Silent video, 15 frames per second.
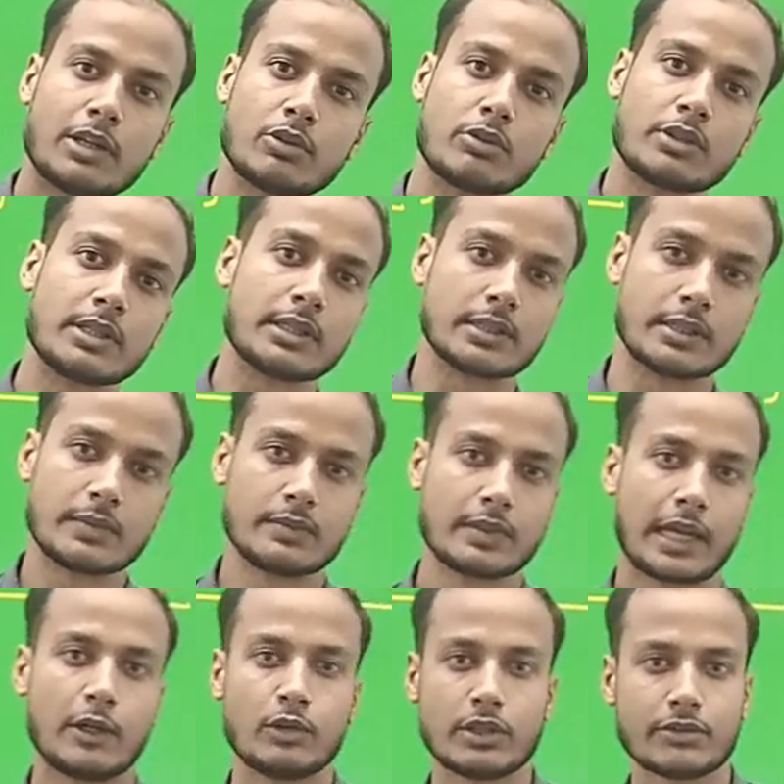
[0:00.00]
you think?
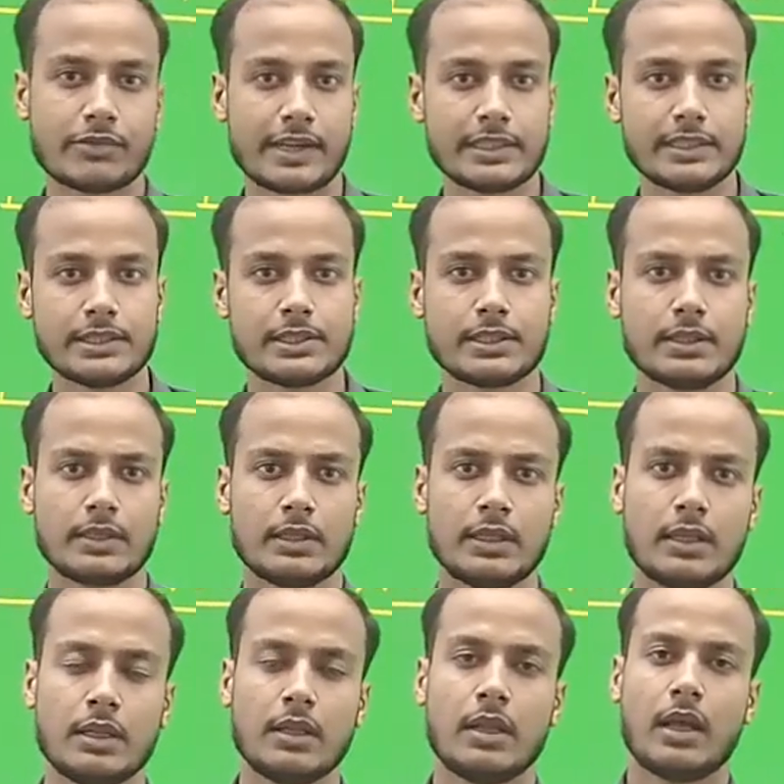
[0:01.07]
Can you define it?
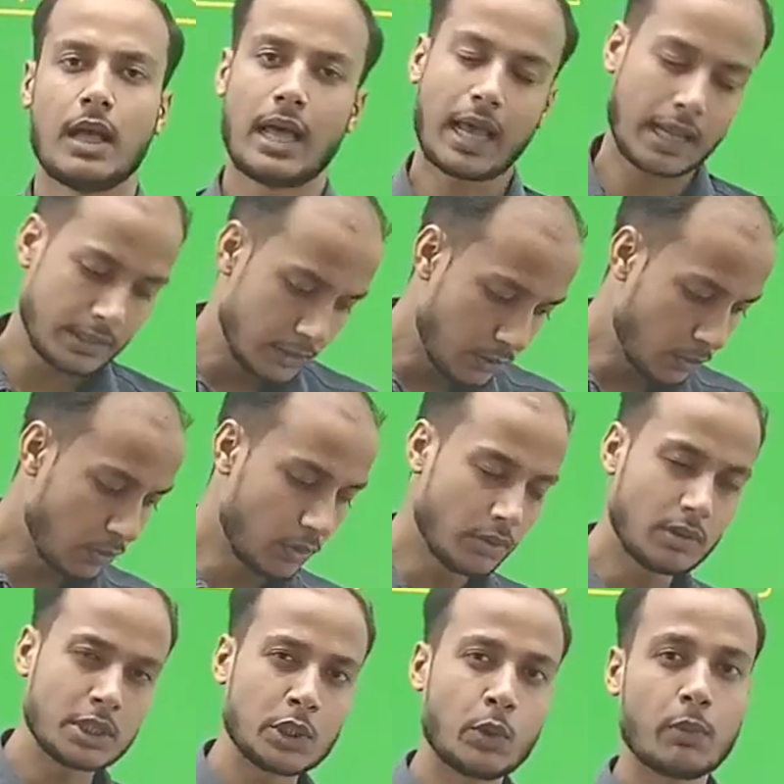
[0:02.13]
I
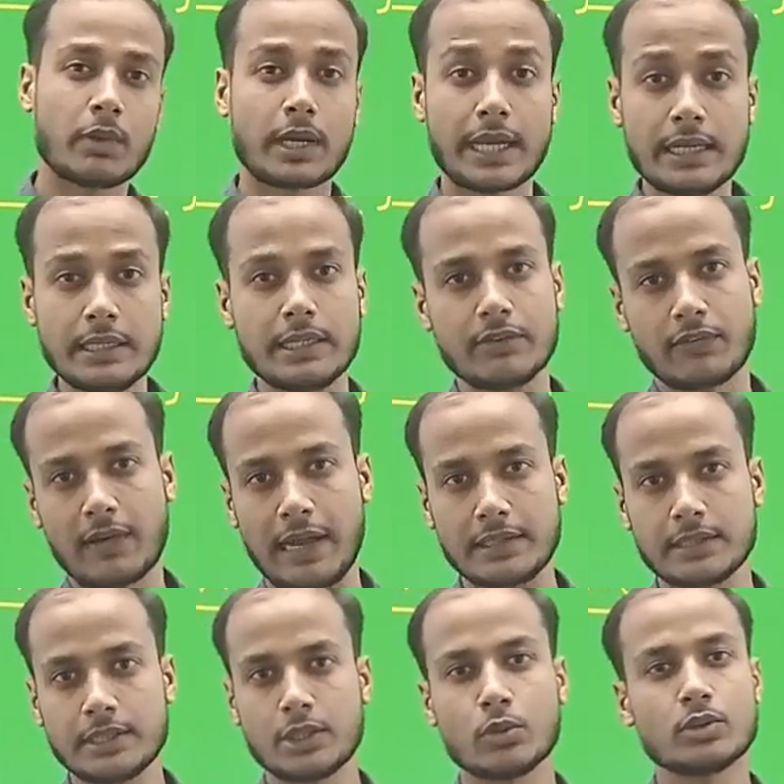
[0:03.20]
know you can define
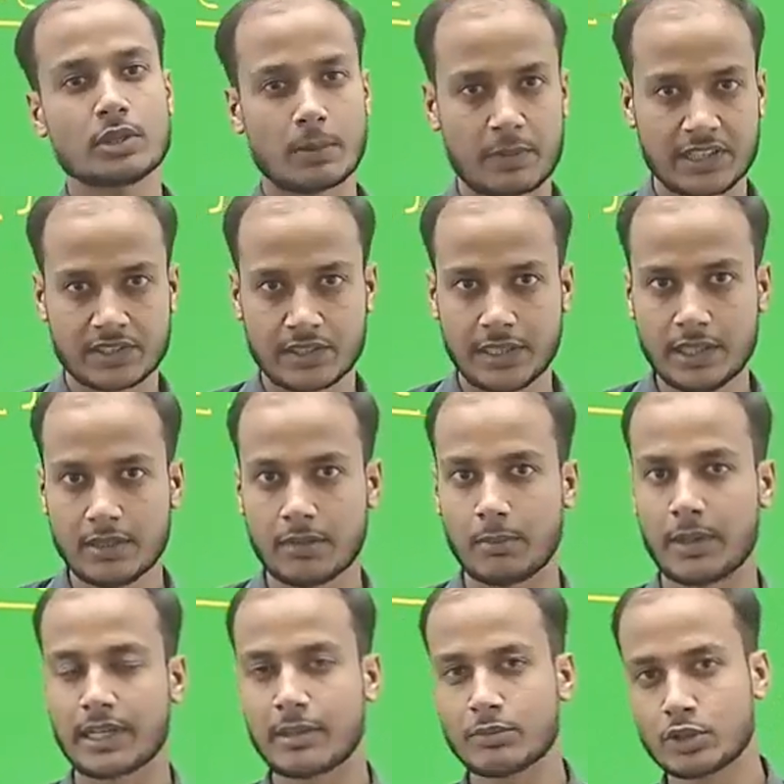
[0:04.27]
it to some extent,
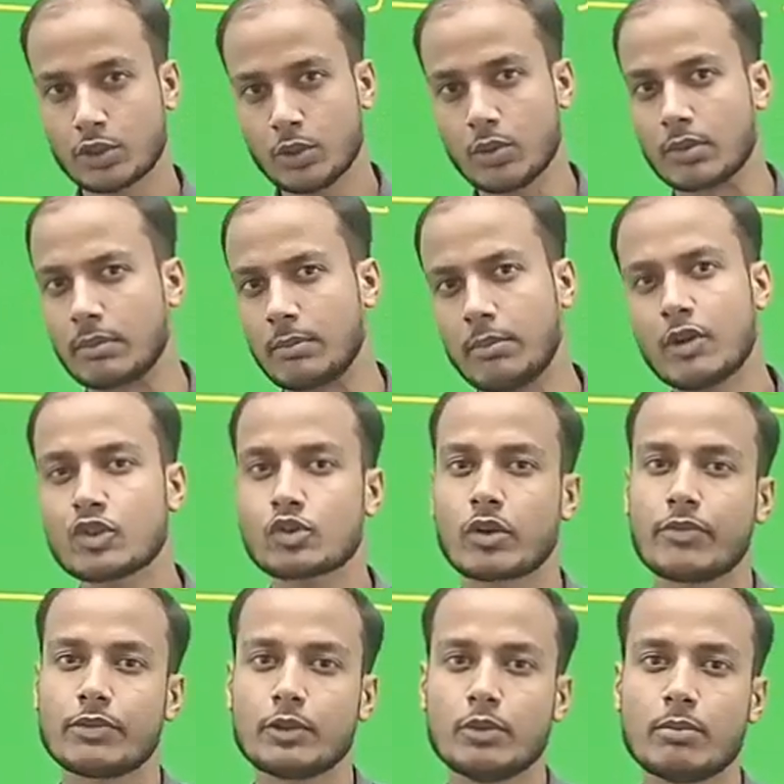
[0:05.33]
but I am sure most
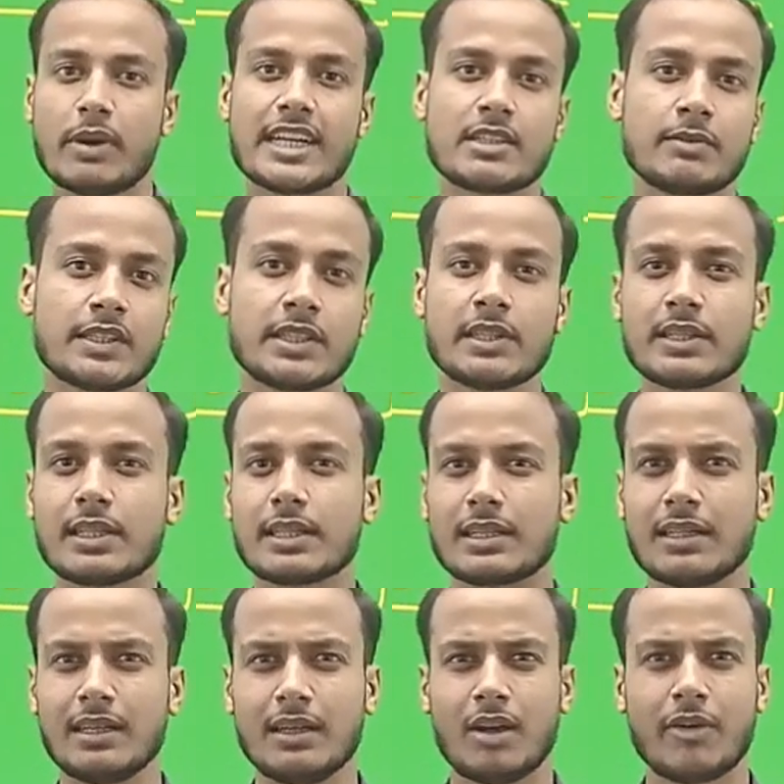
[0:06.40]
of you might be thinking,
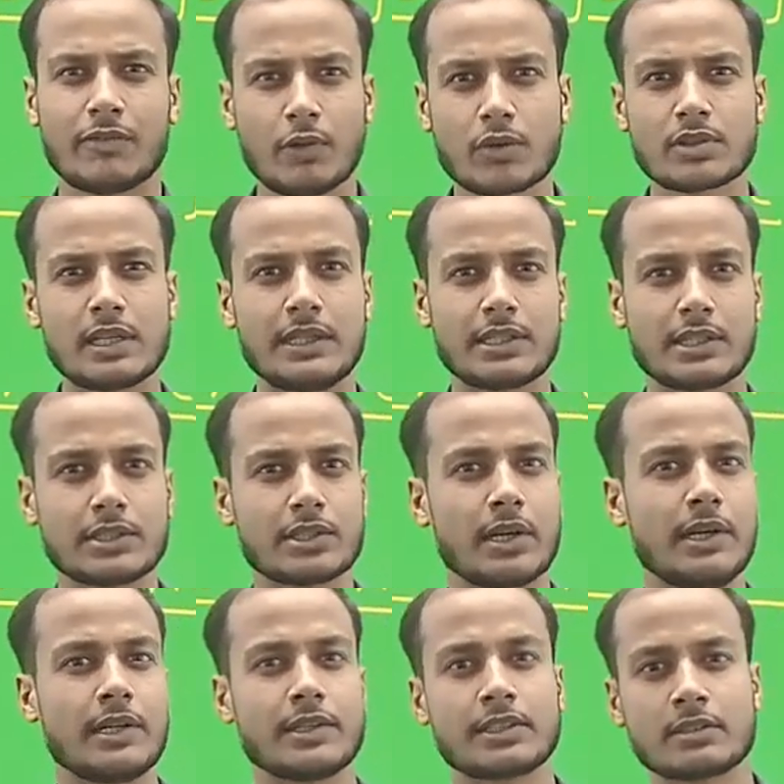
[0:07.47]
of course literature
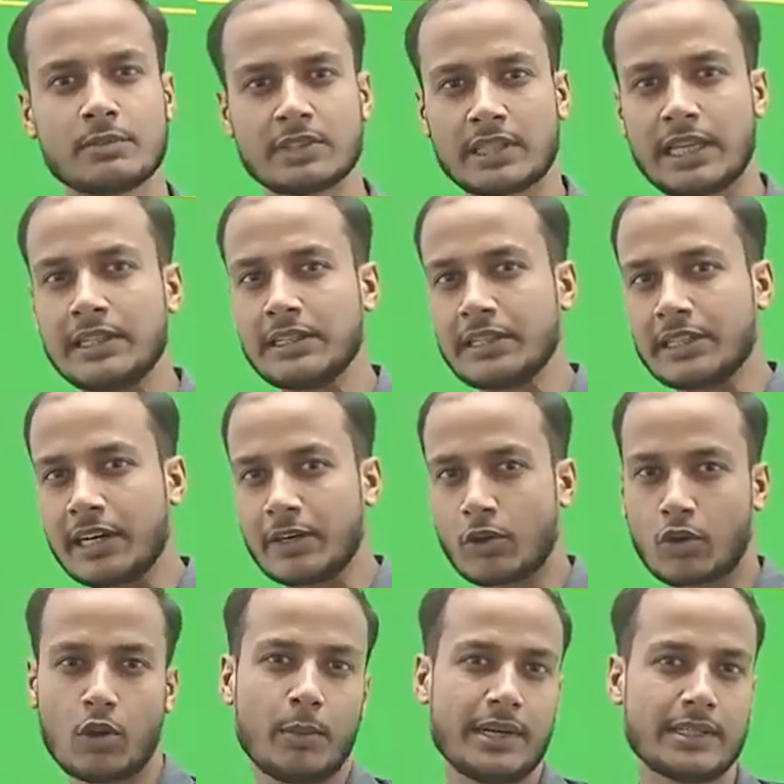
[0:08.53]
means any written
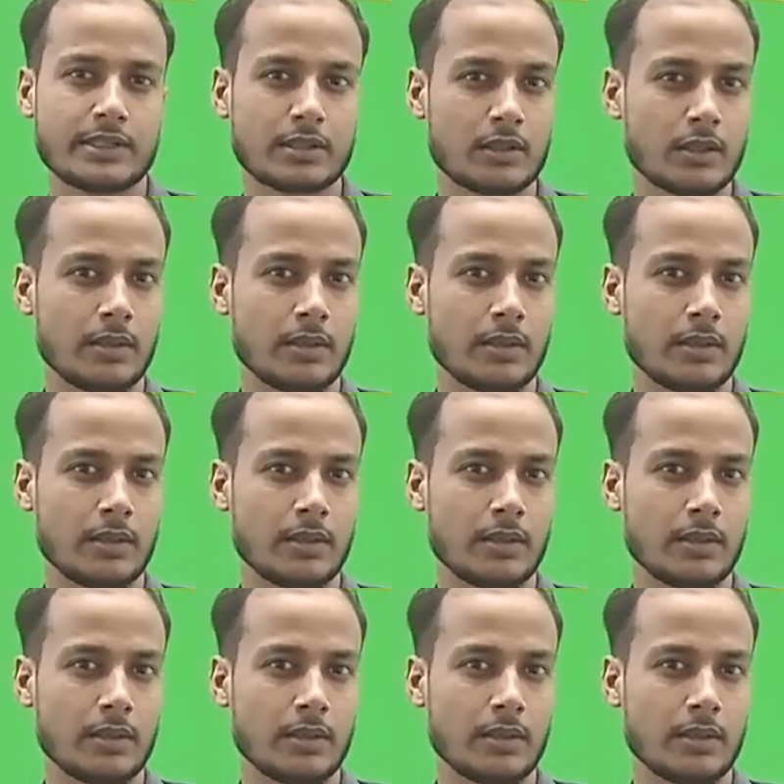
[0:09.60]
documents.